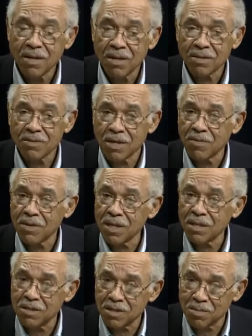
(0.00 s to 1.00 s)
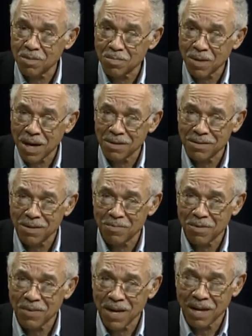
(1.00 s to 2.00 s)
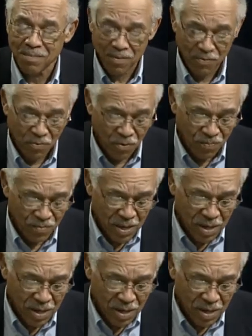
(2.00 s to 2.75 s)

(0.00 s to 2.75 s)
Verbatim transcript: on several other subject matters that we've had before.